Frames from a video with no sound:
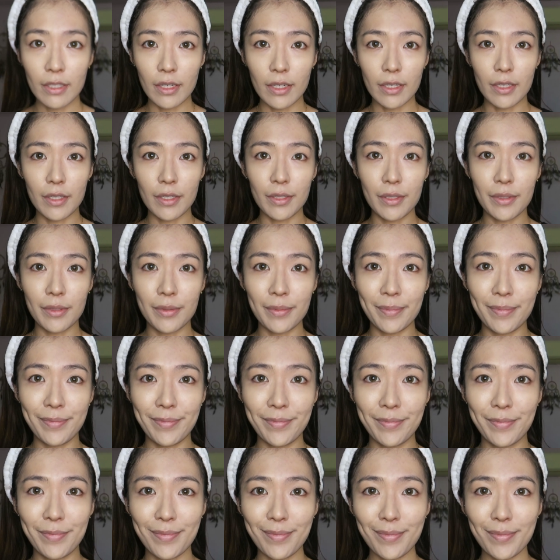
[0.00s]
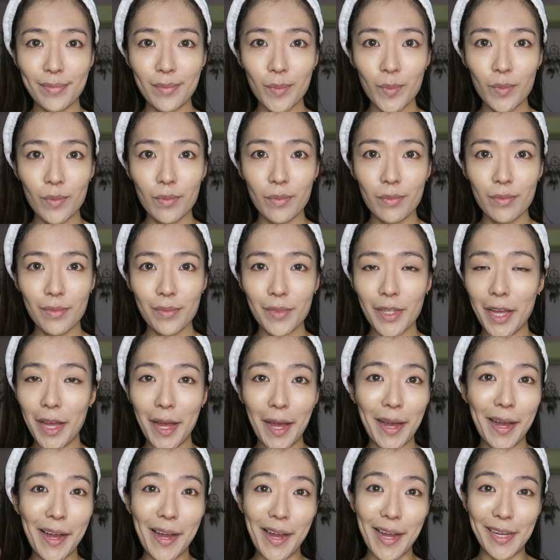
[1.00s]

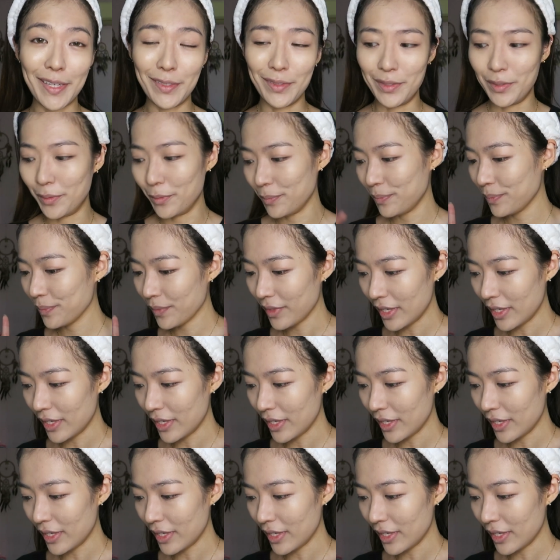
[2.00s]
I don't know.